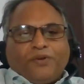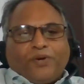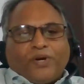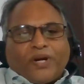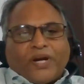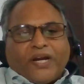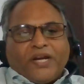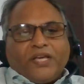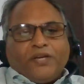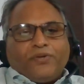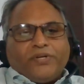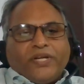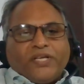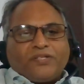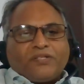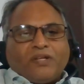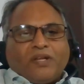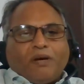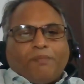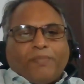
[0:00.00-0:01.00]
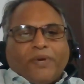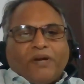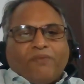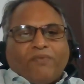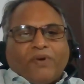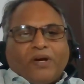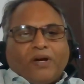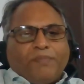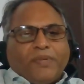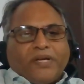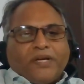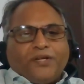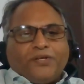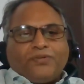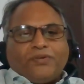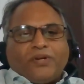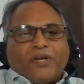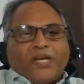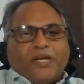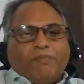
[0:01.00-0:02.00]
where you are running your desktop and
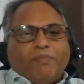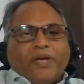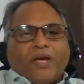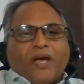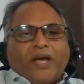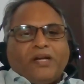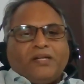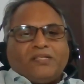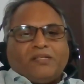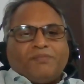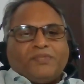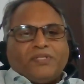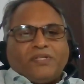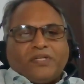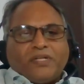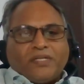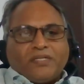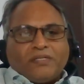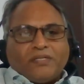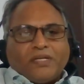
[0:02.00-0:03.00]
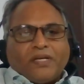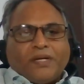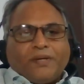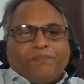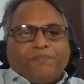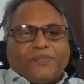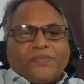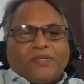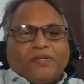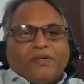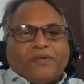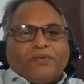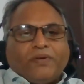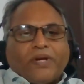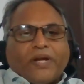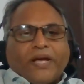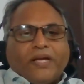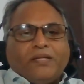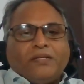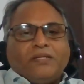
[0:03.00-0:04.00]
application right behind some Citrix,
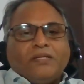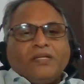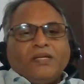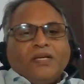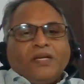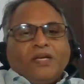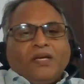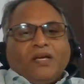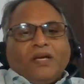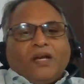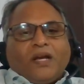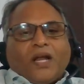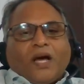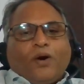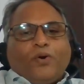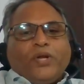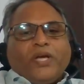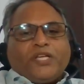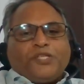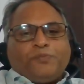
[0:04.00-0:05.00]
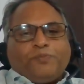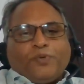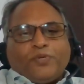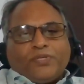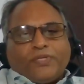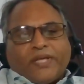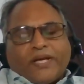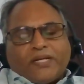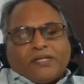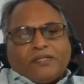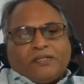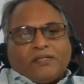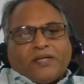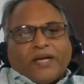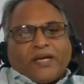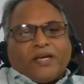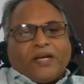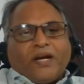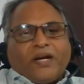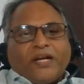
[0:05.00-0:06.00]
right? Now, how do I expose
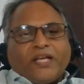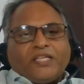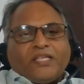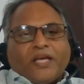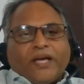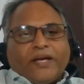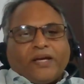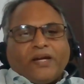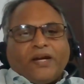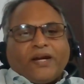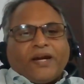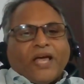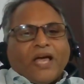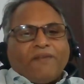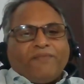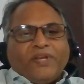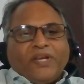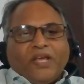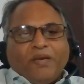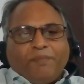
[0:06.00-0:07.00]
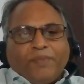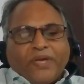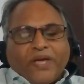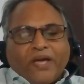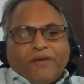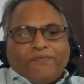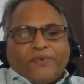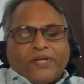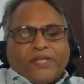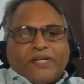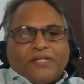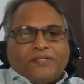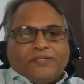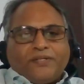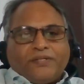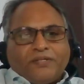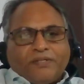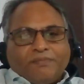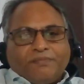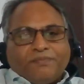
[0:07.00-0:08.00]
that? I cannot have an API for
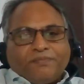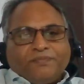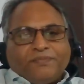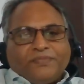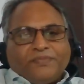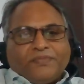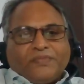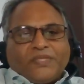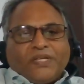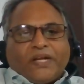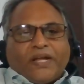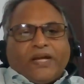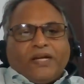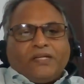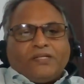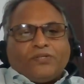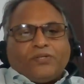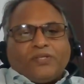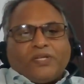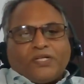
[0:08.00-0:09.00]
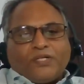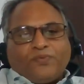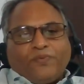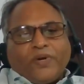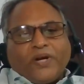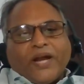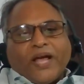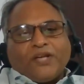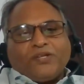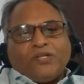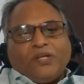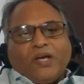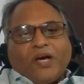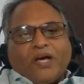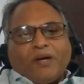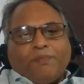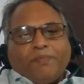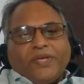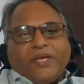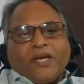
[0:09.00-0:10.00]
that system, right? So that's where
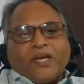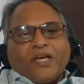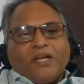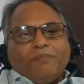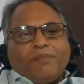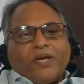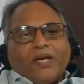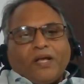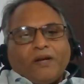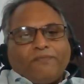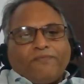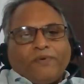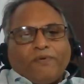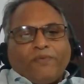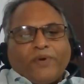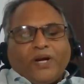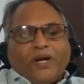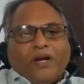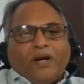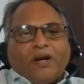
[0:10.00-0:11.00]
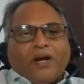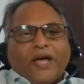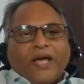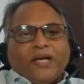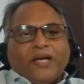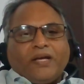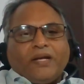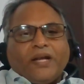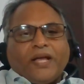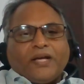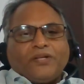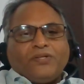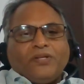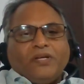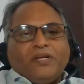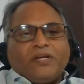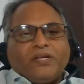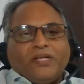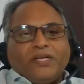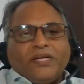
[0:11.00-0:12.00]
actually RPA can be helpful, where I can
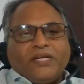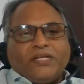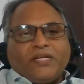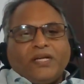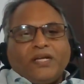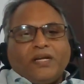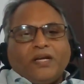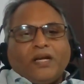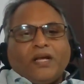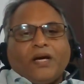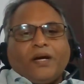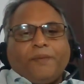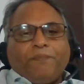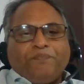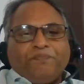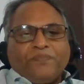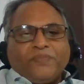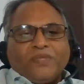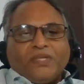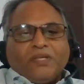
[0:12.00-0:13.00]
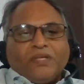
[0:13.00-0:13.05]
actually create an